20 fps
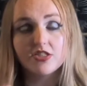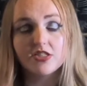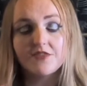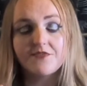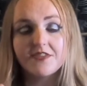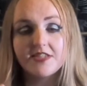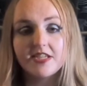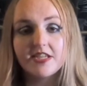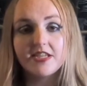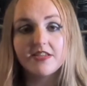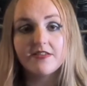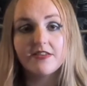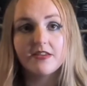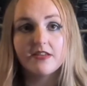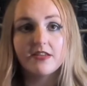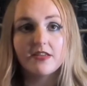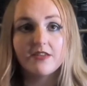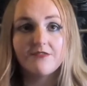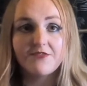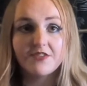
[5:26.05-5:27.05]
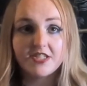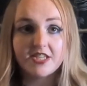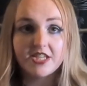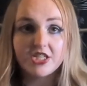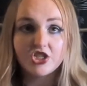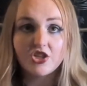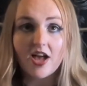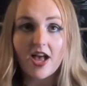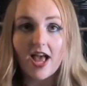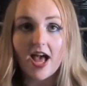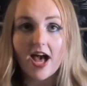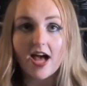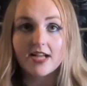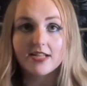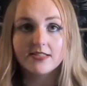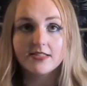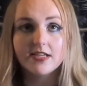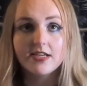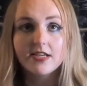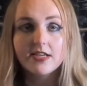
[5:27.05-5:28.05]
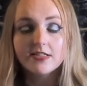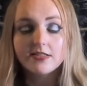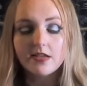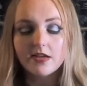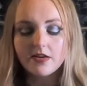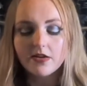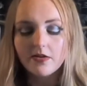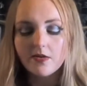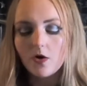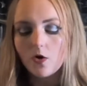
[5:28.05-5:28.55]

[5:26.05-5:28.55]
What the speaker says: If the teacher I had said,